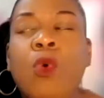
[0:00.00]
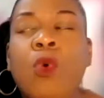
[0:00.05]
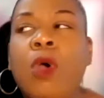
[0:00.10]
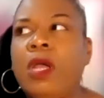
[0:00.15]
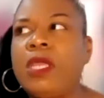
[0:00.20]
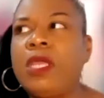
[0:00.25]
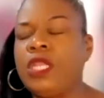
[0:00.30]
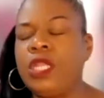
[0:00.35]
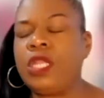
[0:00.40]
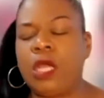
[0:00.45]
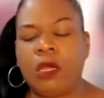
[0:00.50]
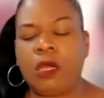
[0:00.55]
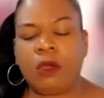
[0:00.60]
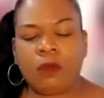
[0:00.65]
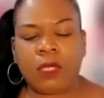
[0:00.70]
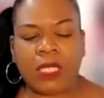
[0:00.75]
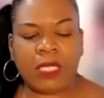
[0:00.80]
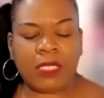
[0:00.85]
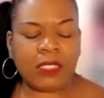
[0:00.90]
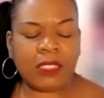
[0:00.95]
Well, you
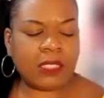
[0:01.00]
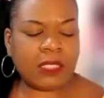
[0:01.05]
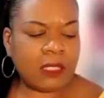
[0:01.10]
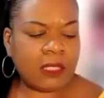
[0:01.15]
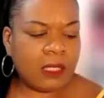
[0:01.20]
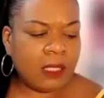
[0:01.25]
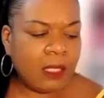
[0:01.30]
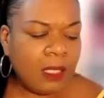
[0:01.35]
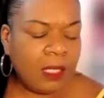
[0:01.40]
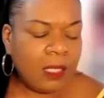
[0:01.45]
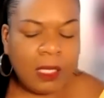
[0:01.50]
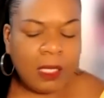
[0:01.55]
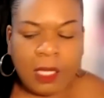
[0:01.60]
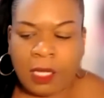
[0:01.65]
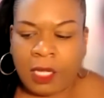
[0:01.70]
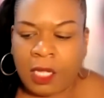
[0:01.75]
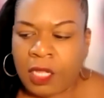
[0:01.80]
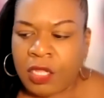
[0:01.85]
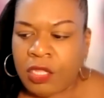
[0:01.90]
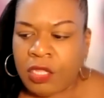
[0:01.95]
know, it's
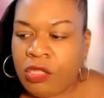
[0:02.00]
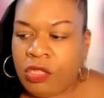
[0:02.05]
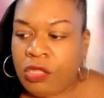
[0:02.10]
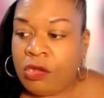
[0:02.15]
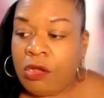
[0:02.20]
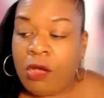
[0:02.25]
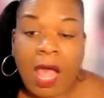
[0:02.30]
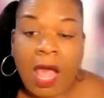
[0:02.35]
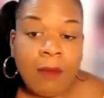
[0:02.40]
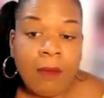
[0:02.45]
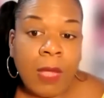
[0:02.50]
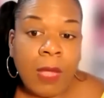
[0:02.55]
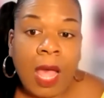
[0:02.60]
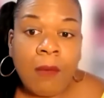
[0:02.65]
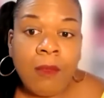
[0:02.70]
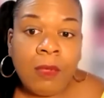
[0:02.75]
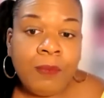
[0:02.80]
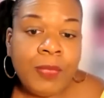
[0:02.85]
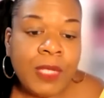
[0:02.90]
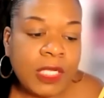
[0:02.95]
you know, I'm
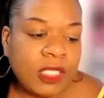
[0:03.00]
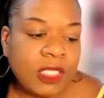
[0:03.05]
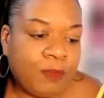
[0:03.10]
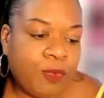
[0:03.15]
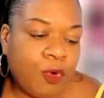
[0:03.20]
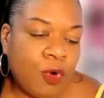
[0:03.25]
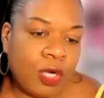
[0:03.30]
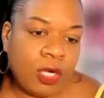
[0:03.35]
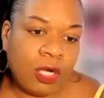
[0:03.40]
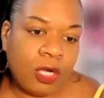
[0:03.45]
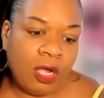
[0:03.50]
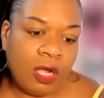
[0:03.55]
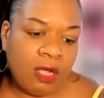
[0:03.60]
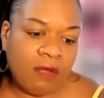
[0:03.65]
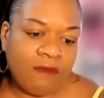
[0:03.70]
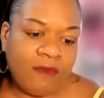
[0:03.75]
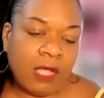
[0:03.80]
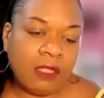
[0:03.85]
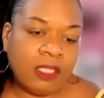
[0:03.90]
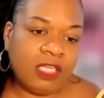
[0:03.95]
I'm a big supporter
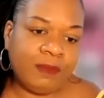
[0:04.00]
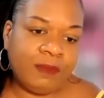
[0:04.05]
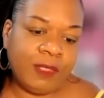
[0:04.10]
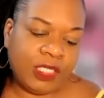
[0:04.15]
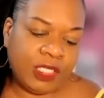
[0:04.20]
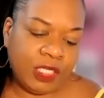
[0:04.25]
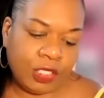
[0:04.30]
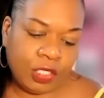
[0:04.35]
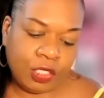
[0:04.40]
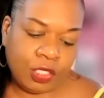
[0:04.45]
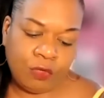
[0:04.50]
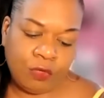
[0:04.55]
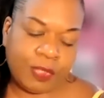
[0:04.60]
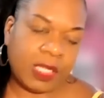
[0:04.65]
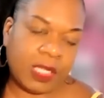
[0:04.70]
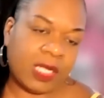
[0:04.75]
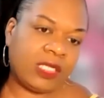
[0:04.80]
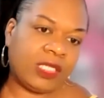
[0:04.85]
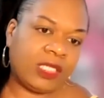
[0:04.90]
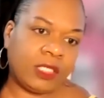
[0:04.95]
of LGBTQ
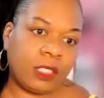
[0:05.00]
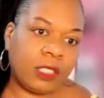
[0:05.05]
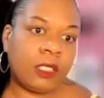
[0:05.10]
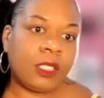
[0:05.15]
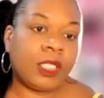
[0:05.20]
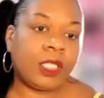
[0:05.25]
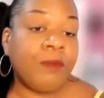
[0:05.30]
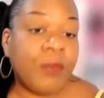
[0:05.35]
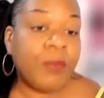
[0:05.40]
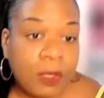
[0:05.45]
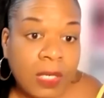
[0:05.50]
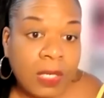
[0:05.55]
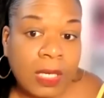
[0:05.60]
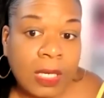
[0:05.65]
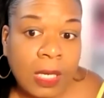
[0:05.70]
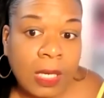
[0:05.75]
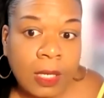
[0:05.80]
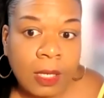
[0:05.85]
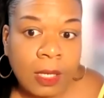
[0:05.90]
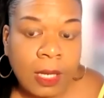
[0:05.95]
plus
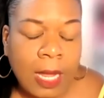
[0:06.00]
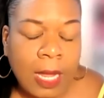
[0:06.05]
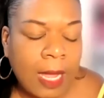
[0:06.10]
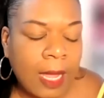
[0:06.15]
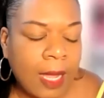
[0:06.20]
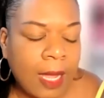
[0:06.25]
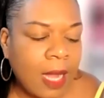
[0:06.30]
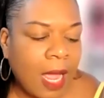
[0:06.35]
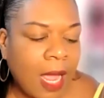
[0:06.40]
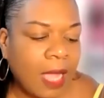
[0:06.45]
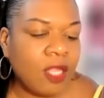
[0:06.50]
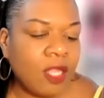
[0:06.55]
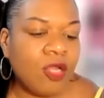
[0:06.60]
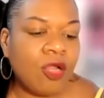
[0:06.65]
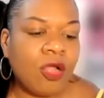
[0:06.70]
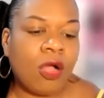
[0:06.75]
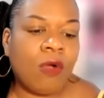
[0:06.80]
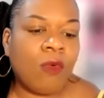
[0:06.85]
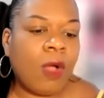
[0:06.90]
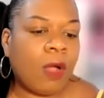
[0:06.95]
community. And I, you
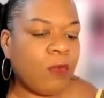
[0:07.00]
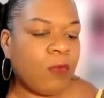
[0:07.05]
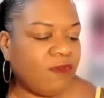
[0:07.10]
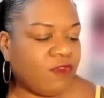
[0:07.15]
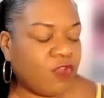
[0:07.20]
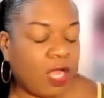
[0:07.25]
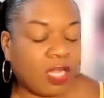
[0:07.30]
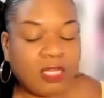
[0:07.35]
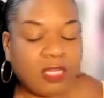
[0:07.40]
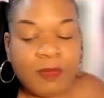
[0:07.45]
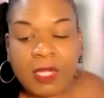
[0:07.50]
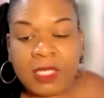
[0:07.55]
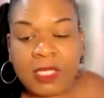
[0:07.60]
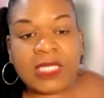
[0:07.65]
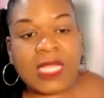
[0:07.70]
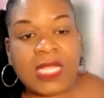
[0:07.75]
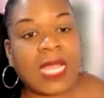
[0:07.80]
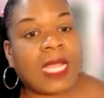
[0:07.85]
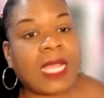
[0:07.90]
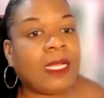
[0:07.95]
know, we've talked about
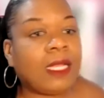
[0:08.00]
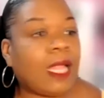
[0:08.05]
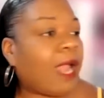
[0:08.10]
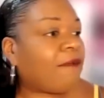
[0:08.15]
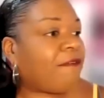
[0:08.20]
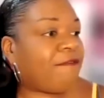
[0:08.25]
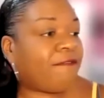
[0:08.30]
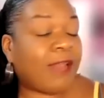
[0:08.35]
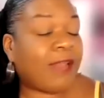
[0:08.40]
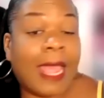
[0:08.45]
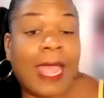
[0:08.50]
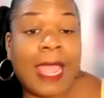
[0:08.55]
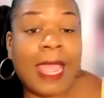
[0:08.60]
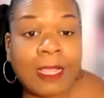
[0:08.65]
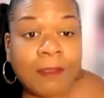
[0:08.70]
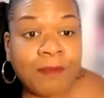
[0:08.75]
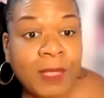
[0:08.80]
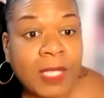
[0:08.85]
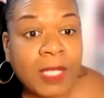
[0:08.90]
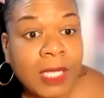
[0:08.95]
this. I get a lot of
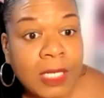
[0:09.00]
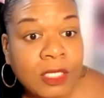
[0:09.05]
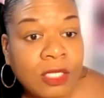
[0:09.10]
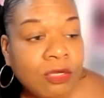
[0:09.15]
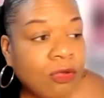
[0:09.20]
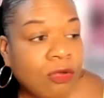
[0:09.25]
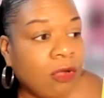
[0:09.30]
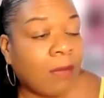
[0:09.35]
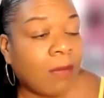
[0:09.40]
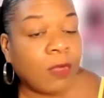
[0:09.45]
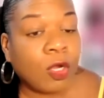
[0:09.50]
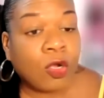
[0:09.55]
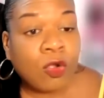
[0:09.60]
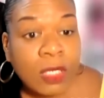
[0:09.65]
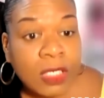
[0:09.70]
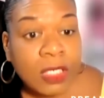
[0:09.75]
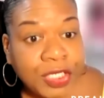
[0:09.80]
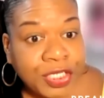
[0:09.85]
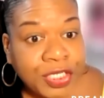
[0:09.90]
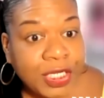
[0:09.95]
flack because, you know, I'm a
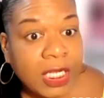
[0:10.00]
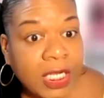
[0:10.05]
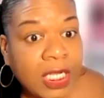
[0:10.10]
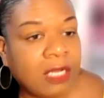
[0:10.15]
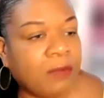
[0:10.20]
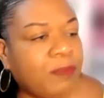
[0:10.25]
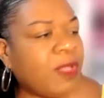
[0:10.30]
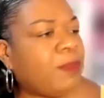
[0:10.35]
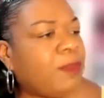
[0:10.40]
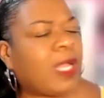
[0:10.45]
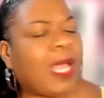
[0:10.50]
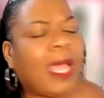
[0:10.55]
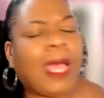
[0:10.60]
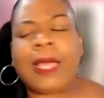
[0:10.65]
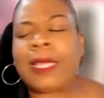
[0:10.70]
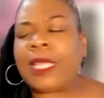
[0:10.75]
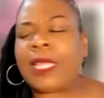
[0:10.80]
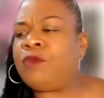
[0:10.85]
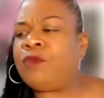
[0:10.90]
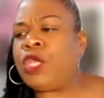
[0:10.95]
Christian and people like, how
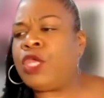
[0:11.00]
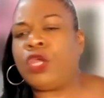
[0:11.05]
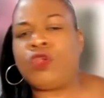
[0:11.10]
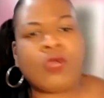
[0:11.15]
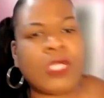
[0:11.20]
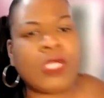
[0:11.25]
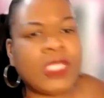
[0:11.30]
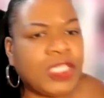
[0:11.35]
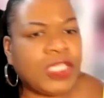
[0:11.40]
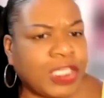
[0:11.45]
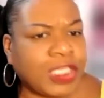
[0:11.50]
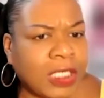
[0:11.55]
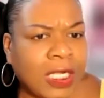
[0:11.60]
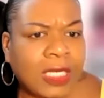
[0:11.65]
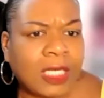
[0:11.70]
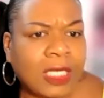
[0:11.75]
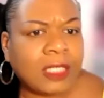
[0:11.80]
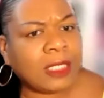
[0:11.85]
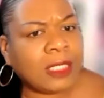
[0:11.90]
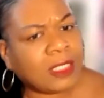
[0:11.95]
can you be a Christian?
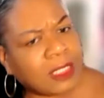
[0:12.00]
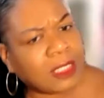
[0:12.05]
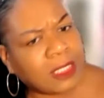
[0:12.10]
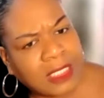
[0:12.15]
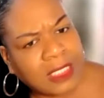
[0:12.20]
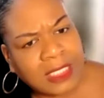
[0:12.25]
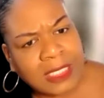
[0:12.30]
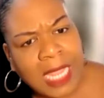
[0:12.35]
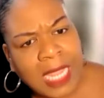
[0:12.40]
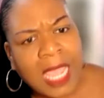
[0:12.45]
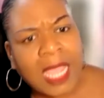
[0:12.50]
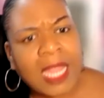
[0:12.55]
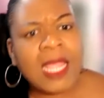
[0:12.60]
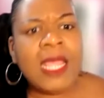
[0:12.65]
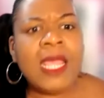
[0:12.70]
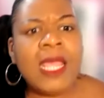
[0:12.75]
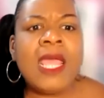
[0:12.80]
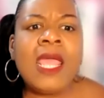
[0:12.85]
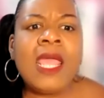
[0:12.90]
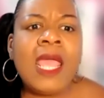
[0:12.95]
And I'm a Christian
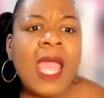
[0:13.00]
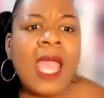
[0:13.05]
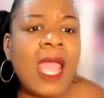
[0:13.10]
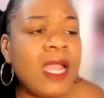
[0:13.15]
too.